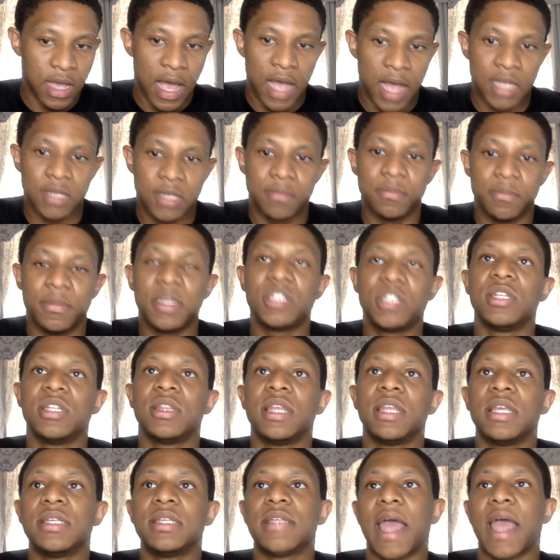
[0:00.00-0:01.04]
I mentioned
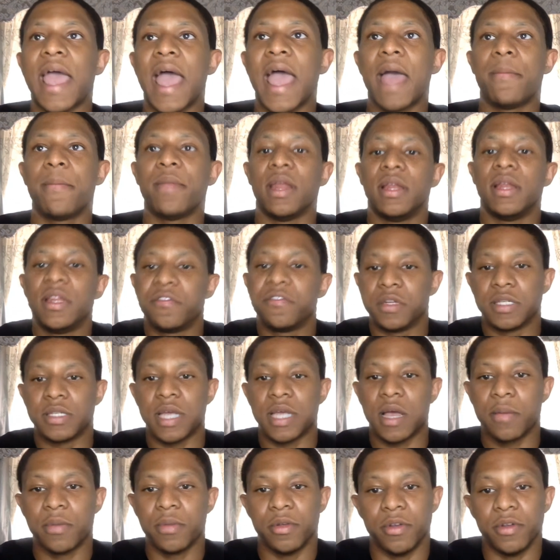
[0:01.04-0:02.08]
things that happened at different
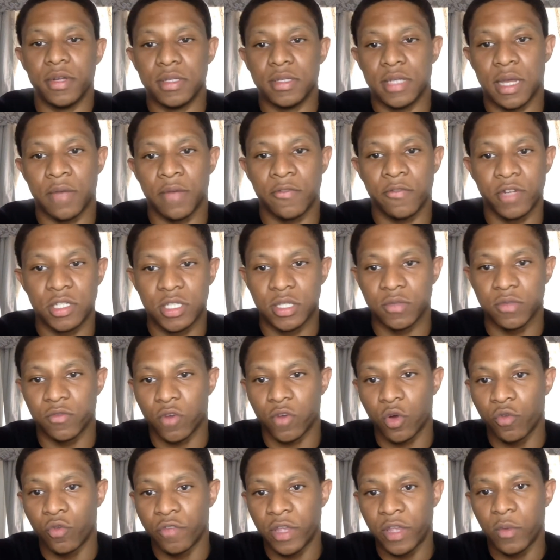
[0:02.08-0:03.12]
time periods. I mentioned
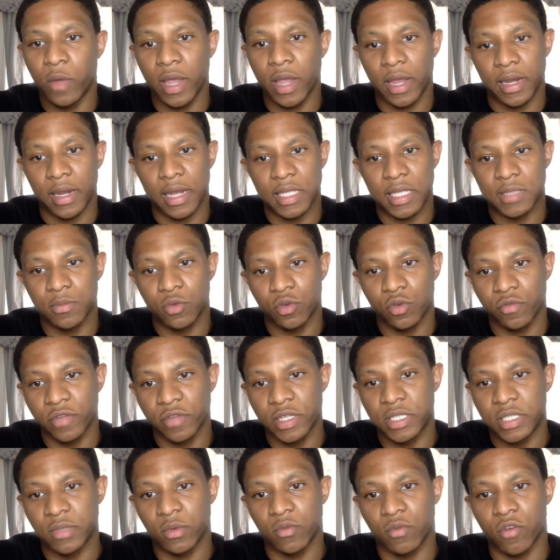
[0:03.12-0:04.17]
Roe v. Wade, that's more
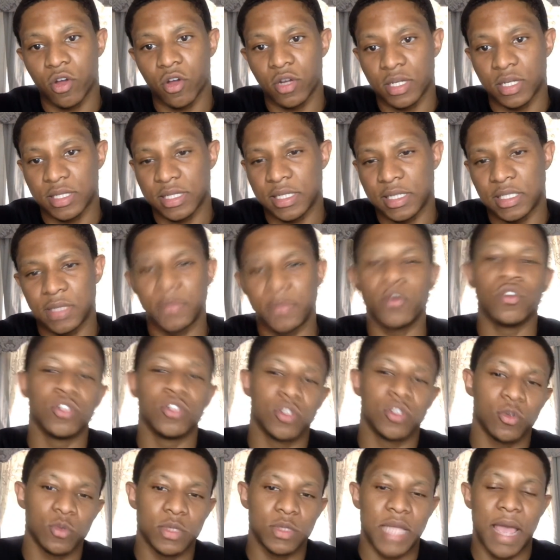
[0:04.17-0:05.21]
recent with Ron DeSantis, but
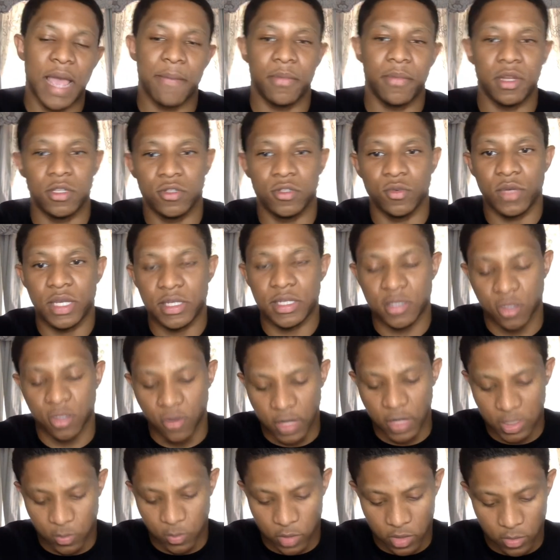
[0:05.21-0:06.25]
also was happening two years ago
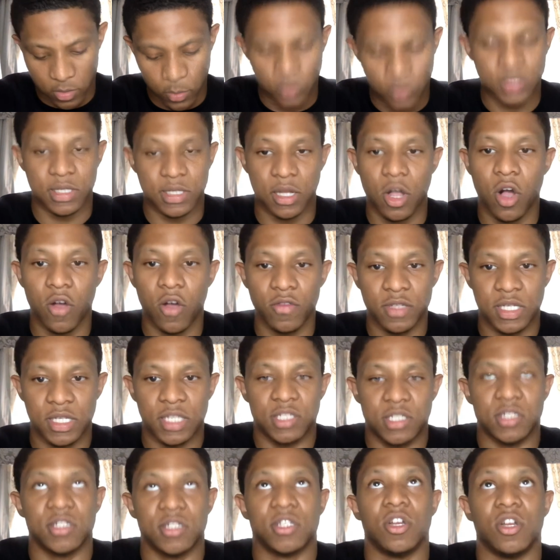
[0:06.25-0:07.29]
as well, with the
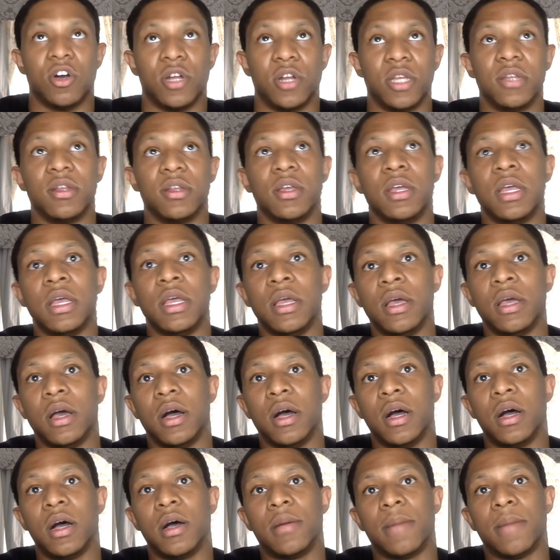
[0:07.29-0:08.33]
conversation started.
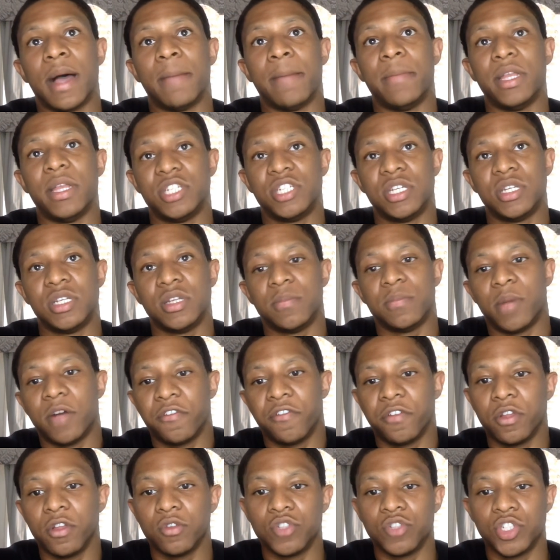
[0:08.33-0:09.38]
Um, I mentioned the
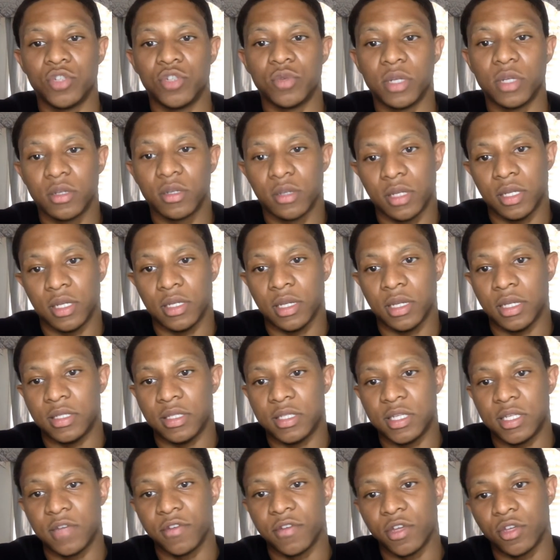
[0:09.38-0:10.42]
Buffalo shooting in, in
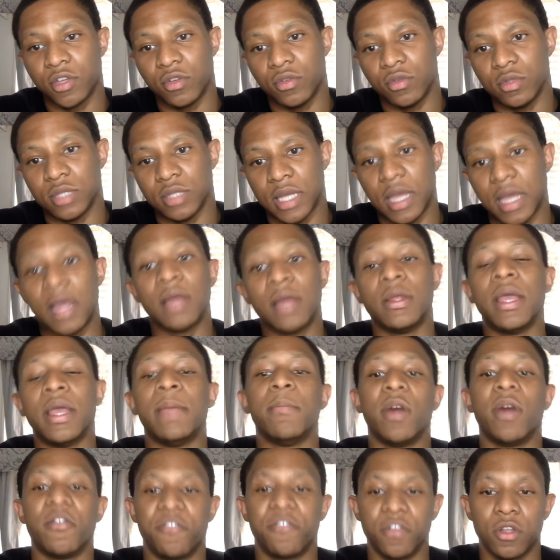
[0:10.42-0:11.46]
Syracuse, uh, in
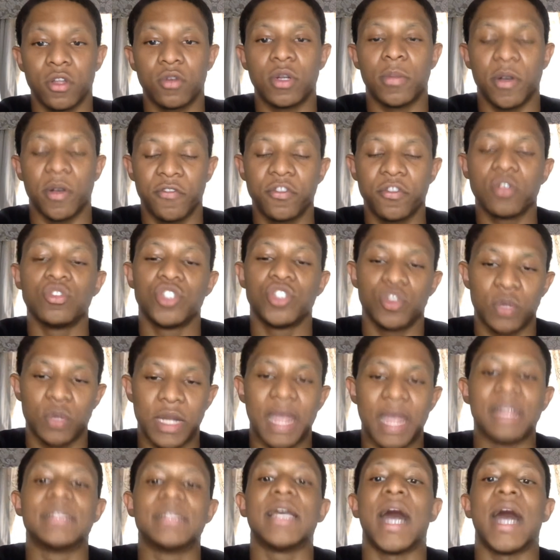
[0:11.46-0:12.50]
Buffalo, the Buffalo shooting
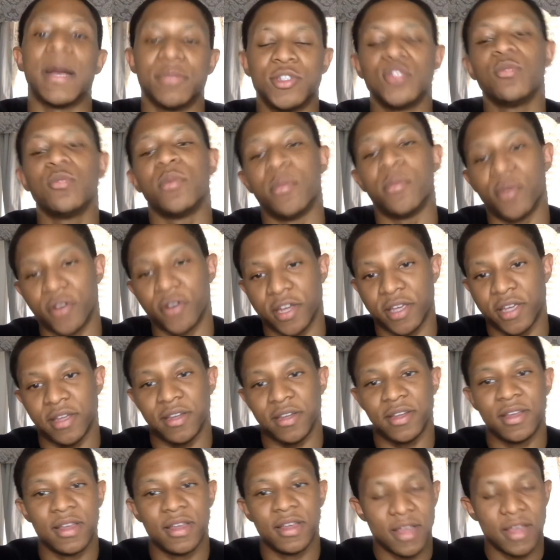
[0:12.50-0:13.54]
at Top Supermarket.
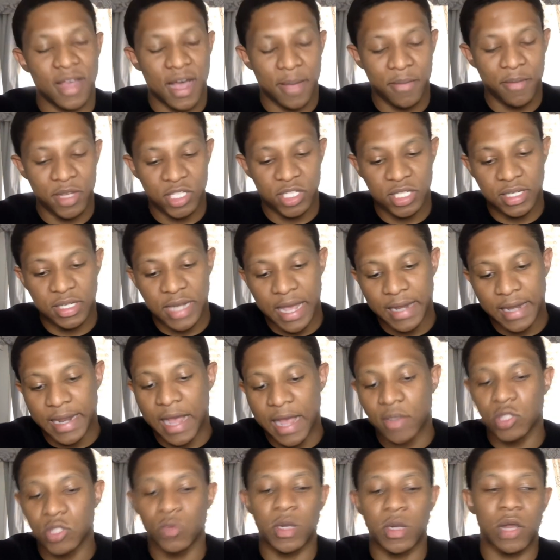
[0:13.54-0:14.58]
I mentioned that that
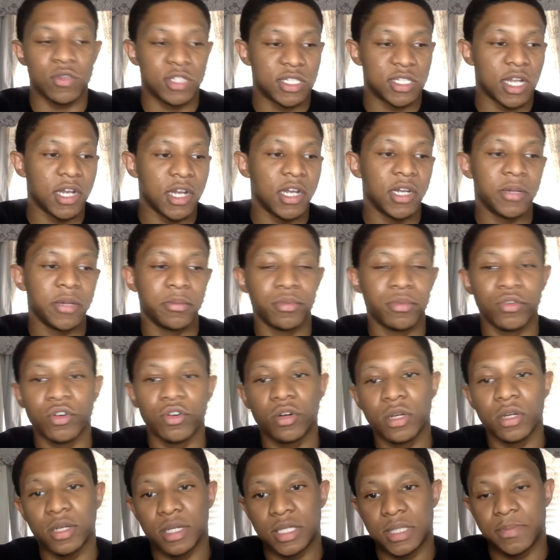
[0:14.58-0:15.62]
was when I was studying
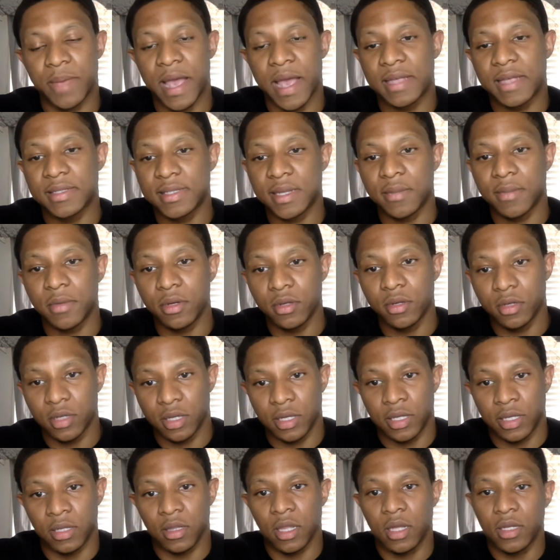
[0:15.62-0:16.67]
abroad this past summer
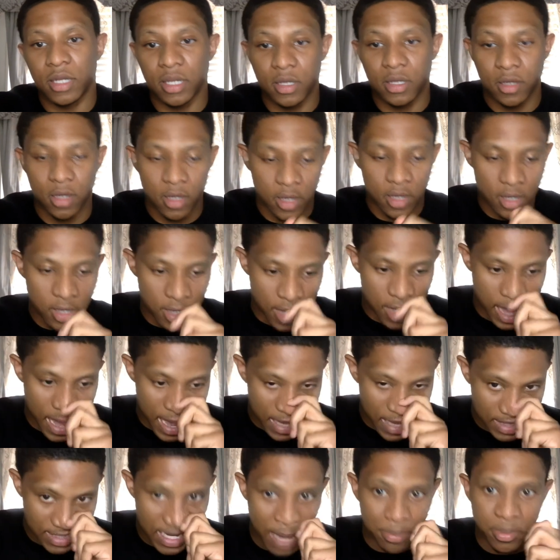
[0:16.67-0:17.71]
in London. I
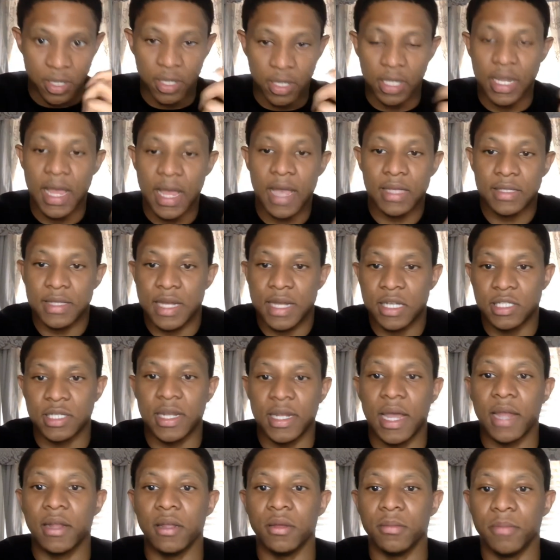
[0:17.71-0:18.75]
had stopped the class and actually
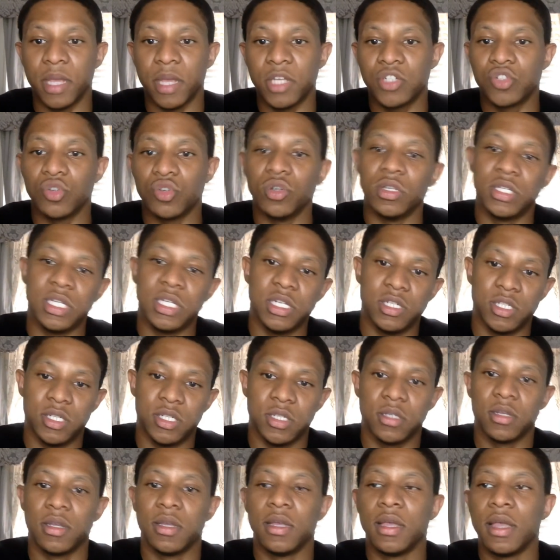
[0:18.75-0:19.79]
had to make sure the
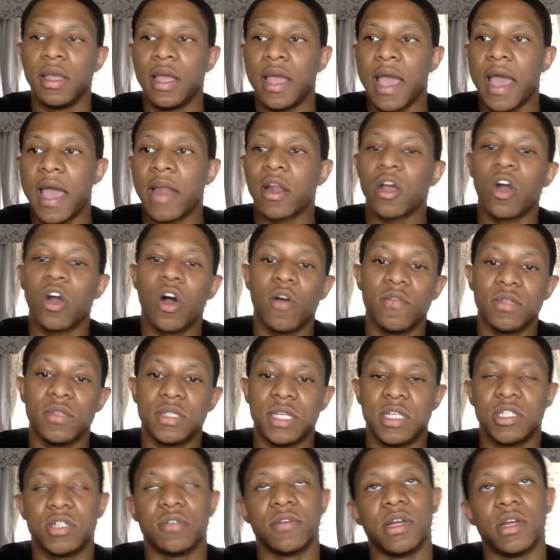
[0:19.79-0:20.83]
teacher had a
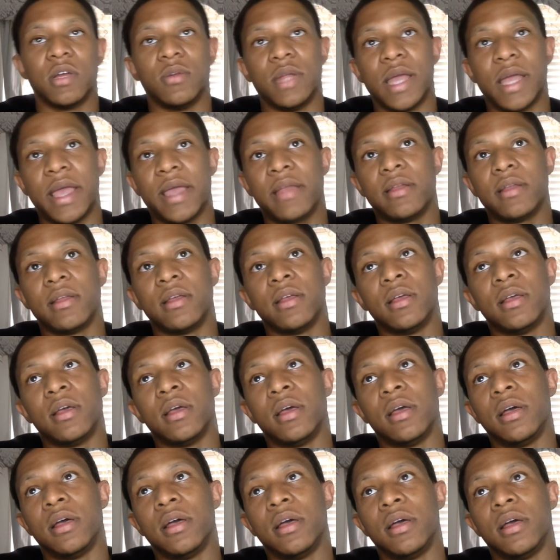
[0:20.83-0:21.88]
conversation around that.
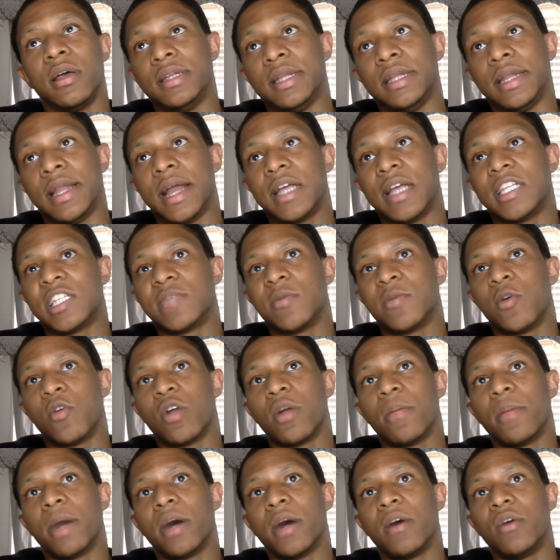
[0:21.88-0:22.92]
Then I spoke
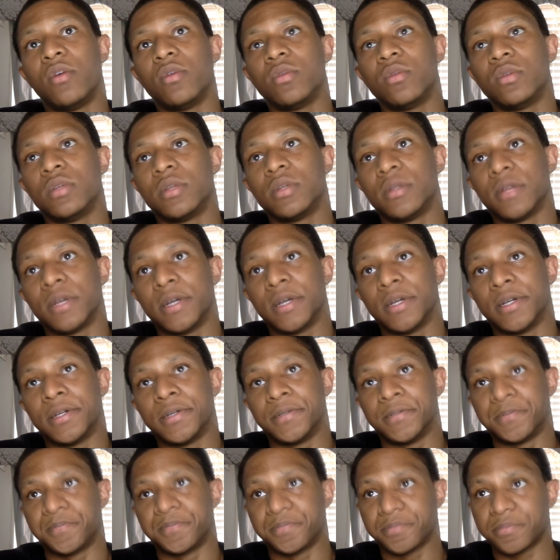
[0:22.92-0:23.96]
about
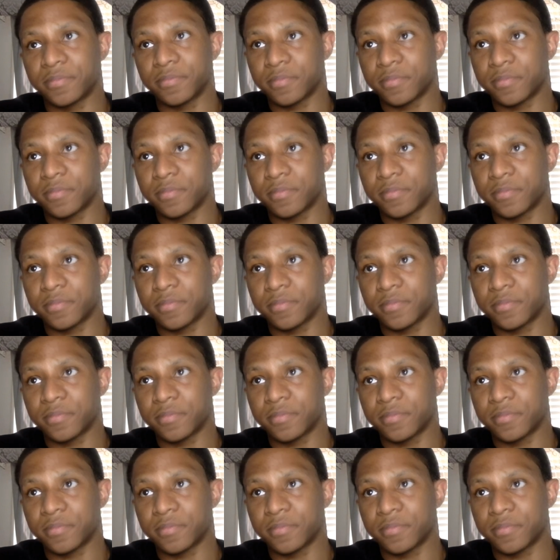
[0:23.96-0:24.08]
um,